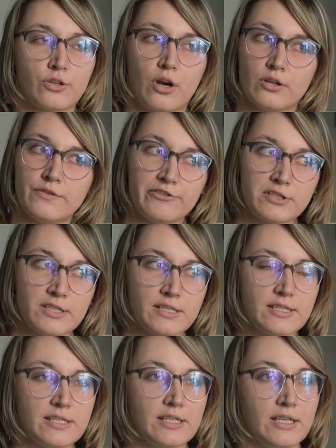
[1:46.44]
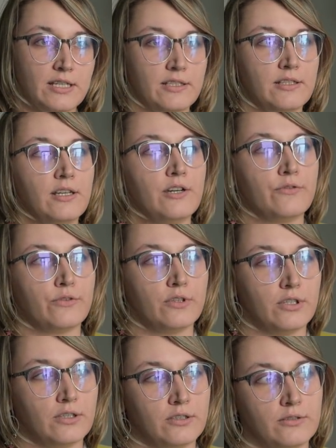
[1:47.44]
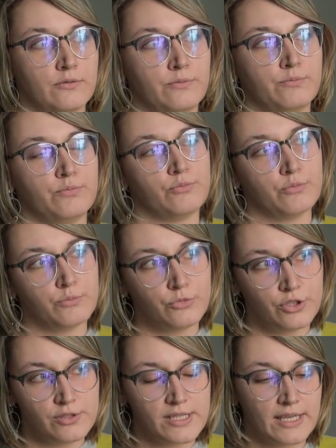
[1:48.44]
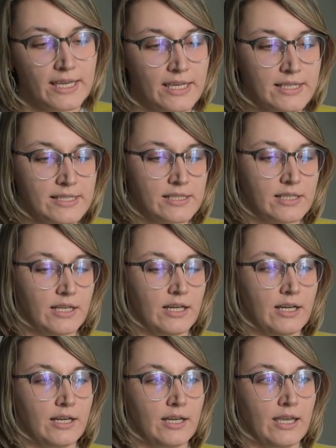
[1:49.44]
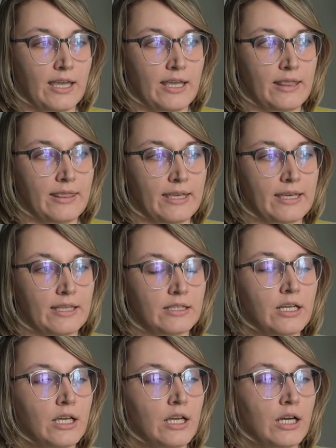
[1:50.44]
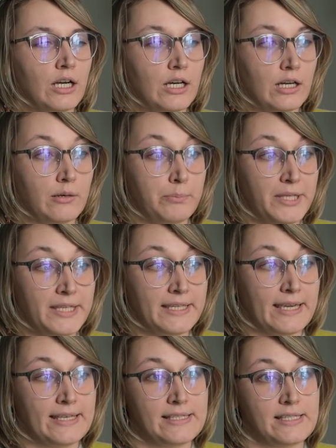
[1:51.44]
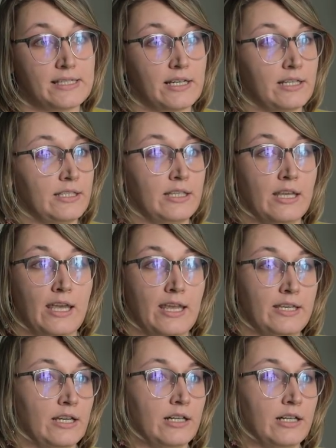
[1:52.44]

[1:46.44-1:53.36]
conferences and music gigs, and they can pick and sign any